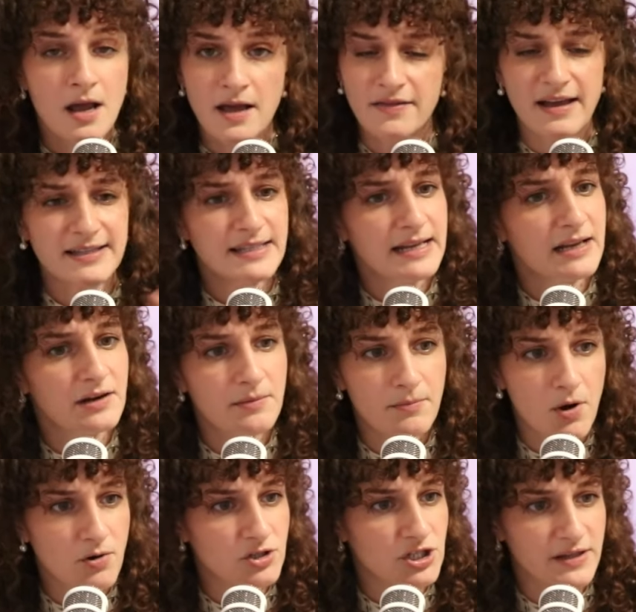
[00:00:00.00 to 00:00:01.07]
That's like an
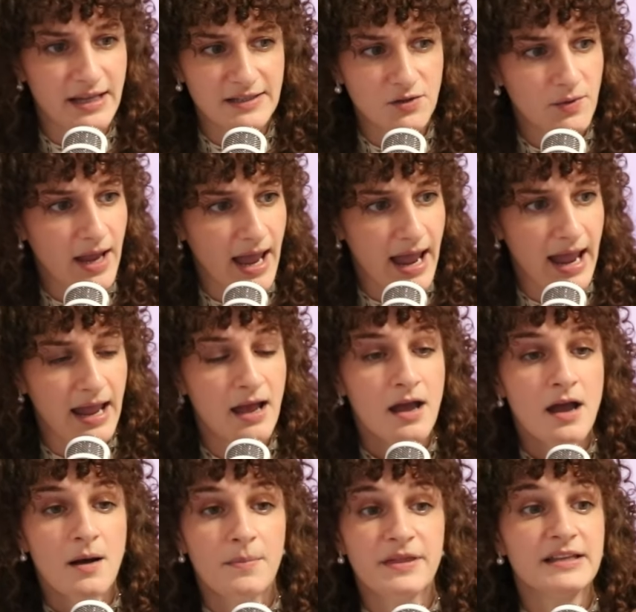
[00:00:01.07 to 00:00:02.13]
emotion, that's okay,
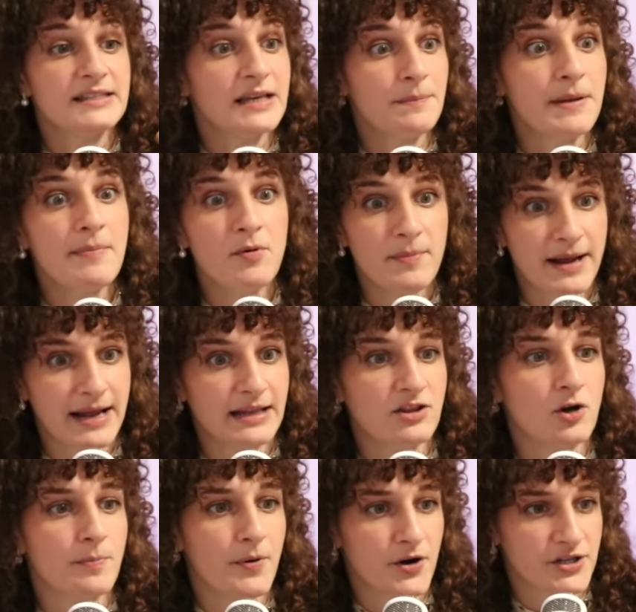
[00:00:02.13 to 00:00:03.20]
but then some people make it
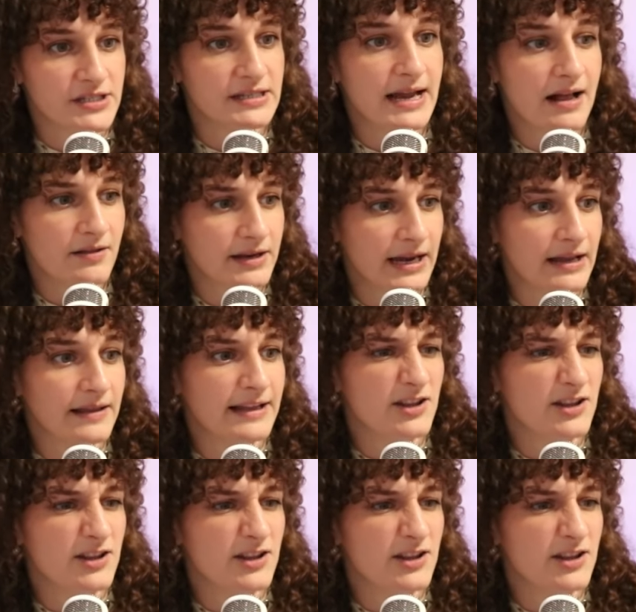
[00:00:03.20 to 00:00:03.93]
their personality.